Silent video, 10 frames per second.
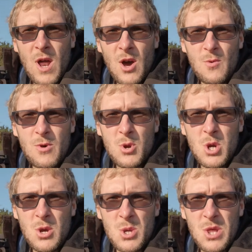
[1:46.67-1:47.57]
Well, I hope those
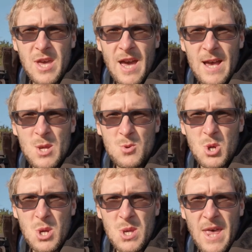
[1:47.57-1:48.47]
shots of the castle
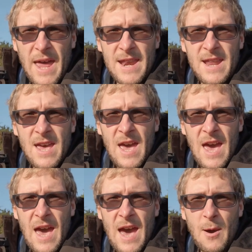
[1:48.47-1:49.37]
just then
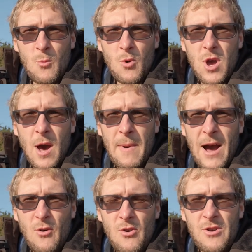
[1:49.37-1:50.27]
will come
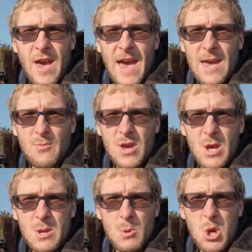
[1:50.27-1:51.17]
out okay,
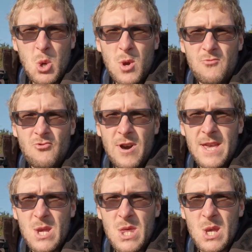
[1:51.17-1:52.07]
because I'm shooting
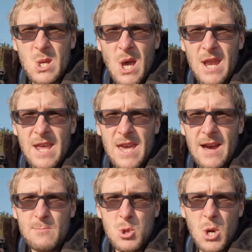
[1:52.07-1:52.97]
right into the sun
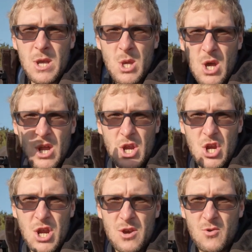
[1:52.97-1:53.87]
here. I'm trying to kind of
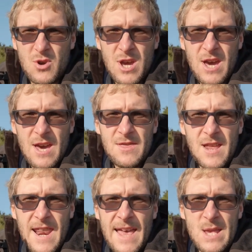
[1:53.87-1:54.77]
shield
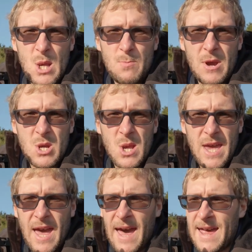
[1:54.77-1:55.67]
the lens as much as
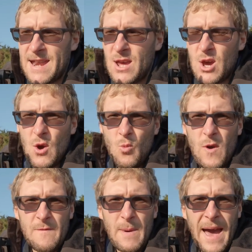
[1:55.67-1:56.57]
I can
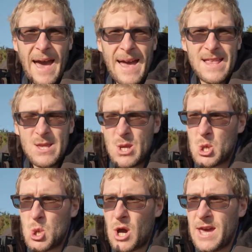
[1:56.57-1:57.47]
with my hand
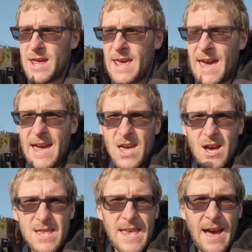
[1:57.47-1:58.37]
to try and
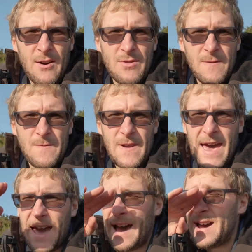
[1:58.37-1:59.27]
cut down the
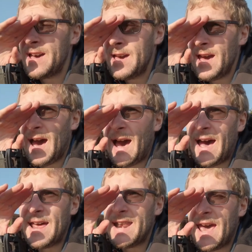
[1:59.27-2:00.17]
flare.
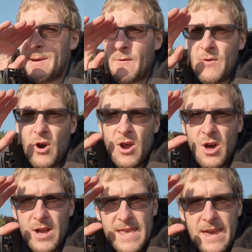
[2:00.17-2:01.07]
And I've got
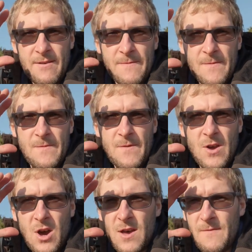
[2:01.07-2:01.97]
an idea
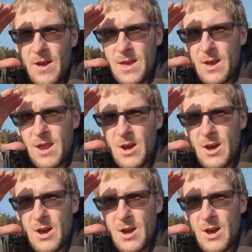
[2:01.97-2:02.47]
for kind of like a